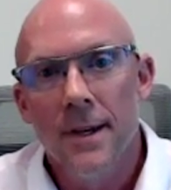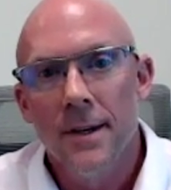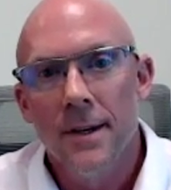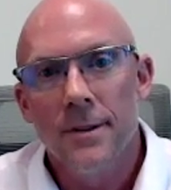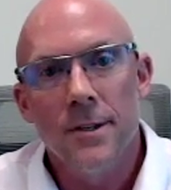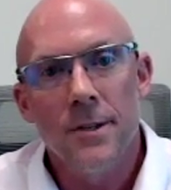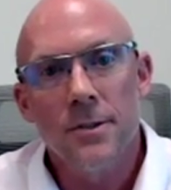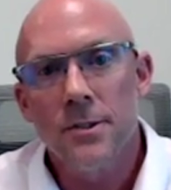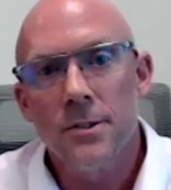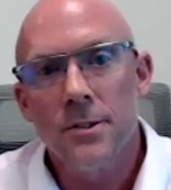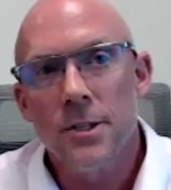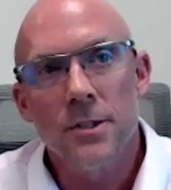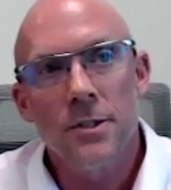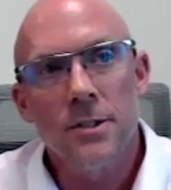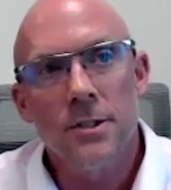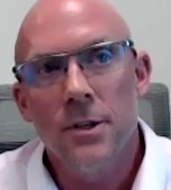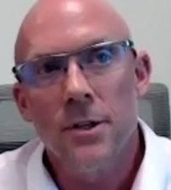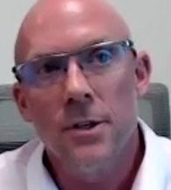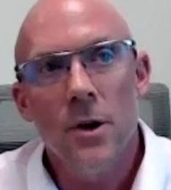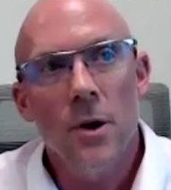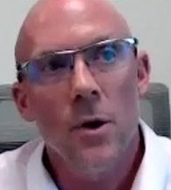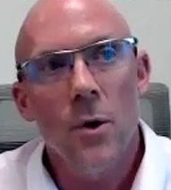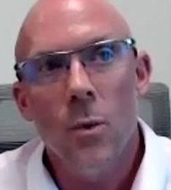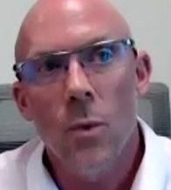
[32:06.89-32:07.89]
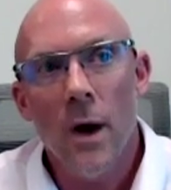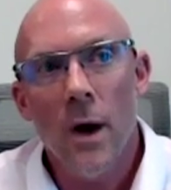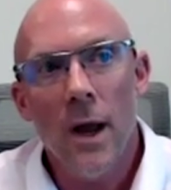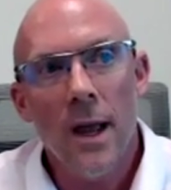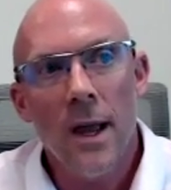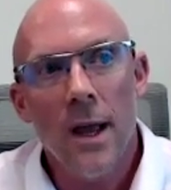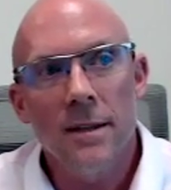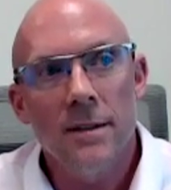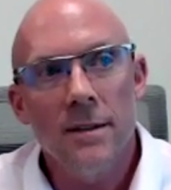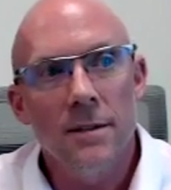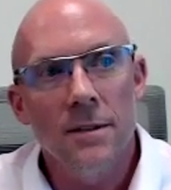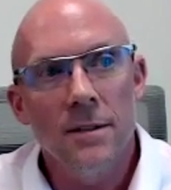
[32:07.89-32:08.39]
There's just no
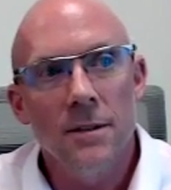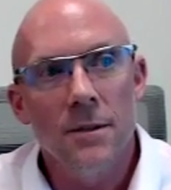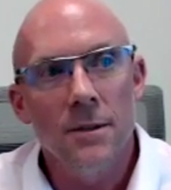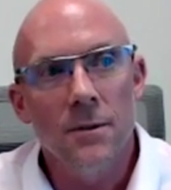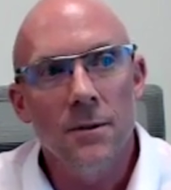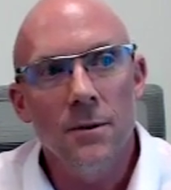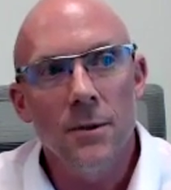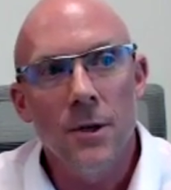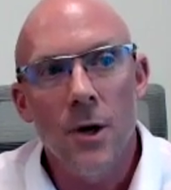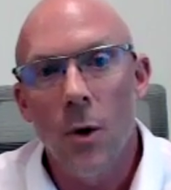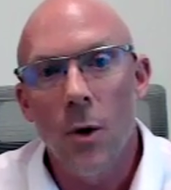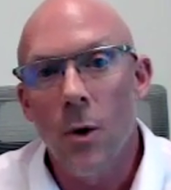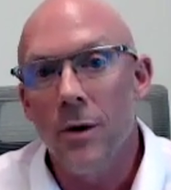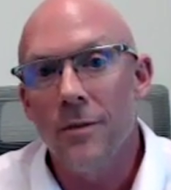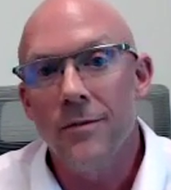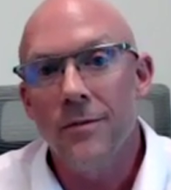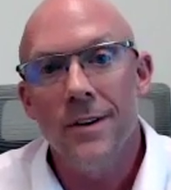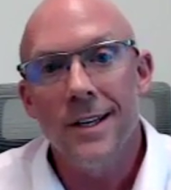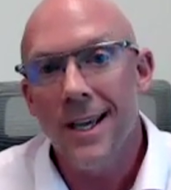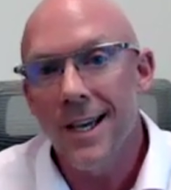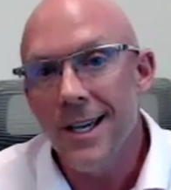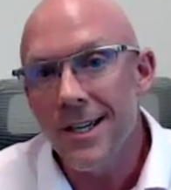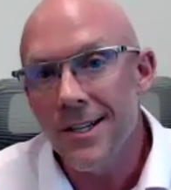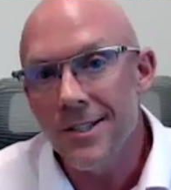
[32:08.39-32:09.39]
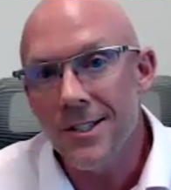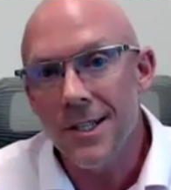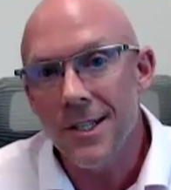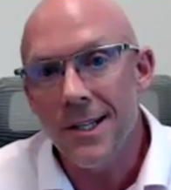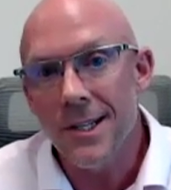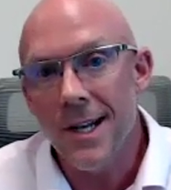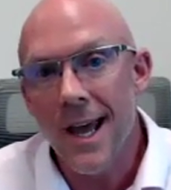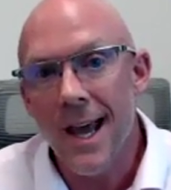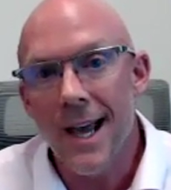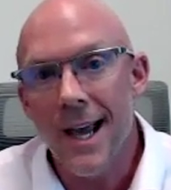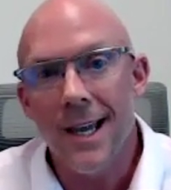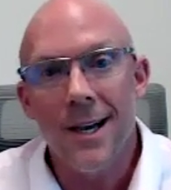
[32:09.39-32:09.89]
way to go on
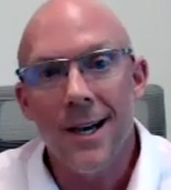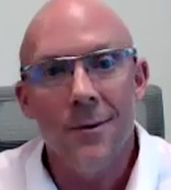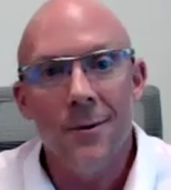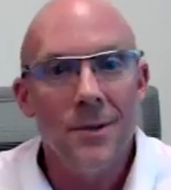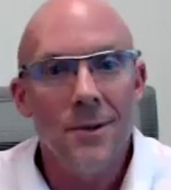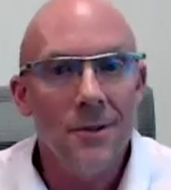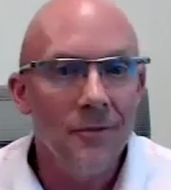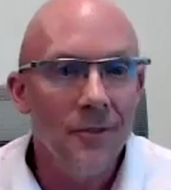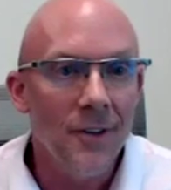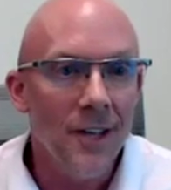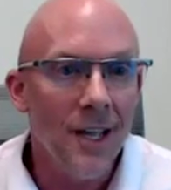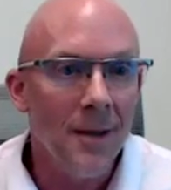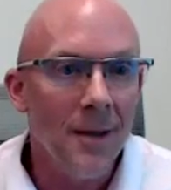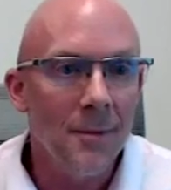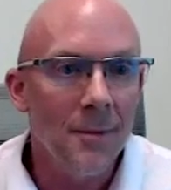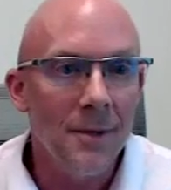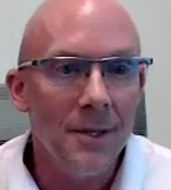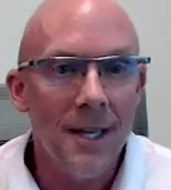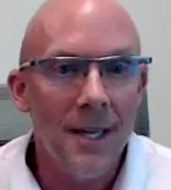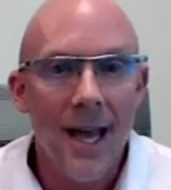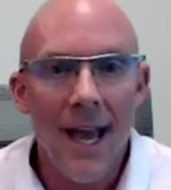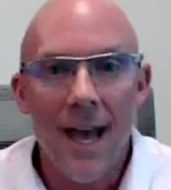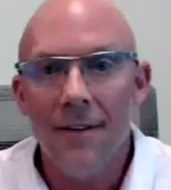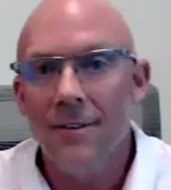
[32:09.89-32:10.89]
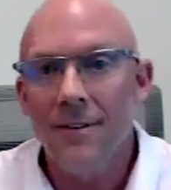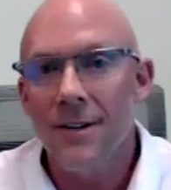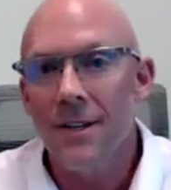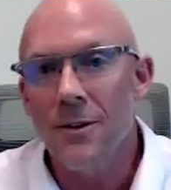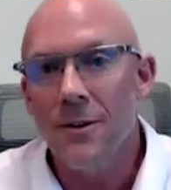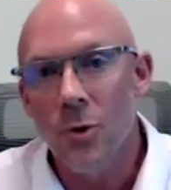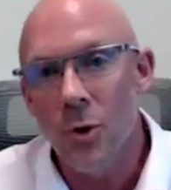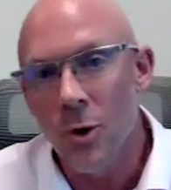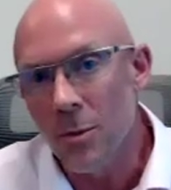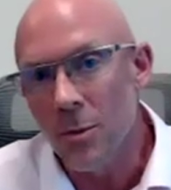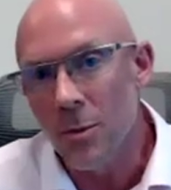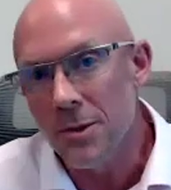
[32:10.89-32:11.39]
vacation, hang out with your family, have any
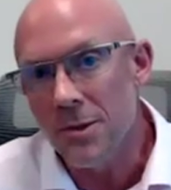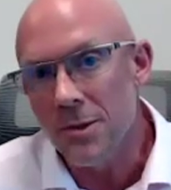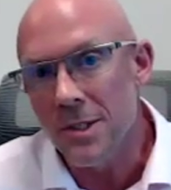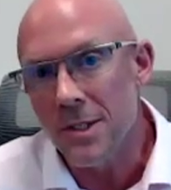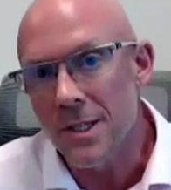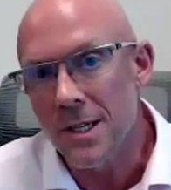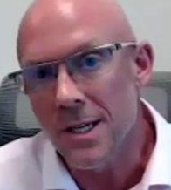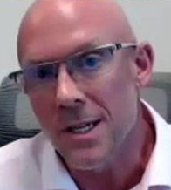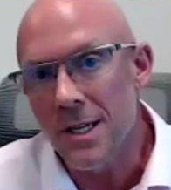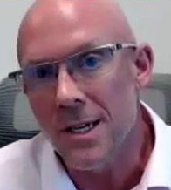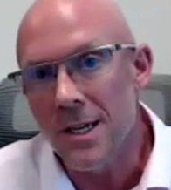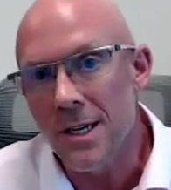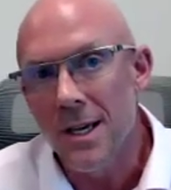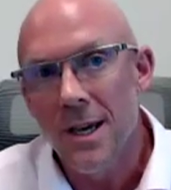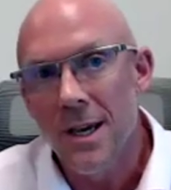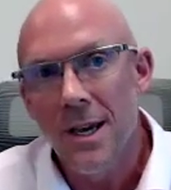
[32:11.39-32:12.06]
normalcy,